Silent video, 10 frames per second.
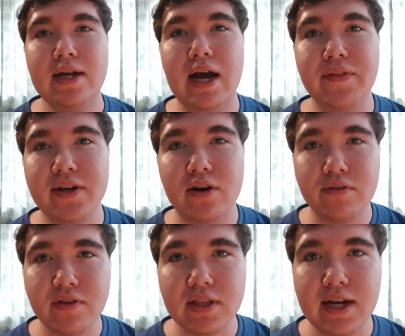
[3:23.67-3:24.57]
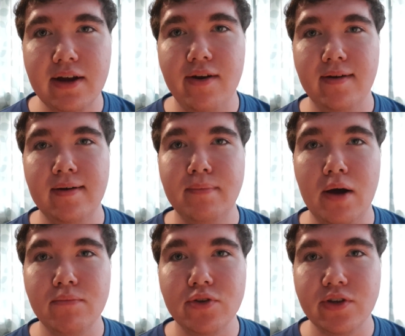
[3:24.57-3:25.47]
and then after that
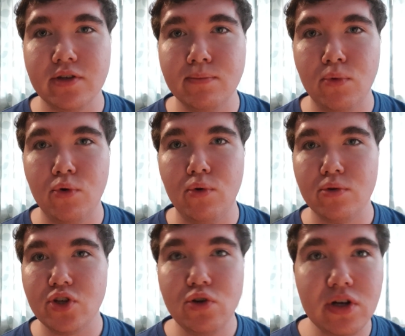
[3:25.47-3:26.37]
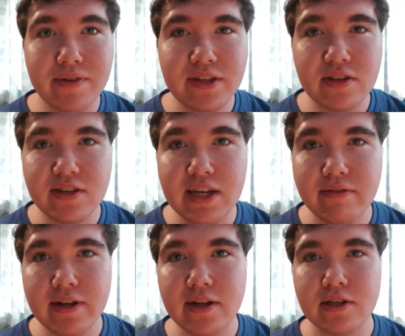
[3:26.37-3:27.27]
I'm doing some more social events this evening.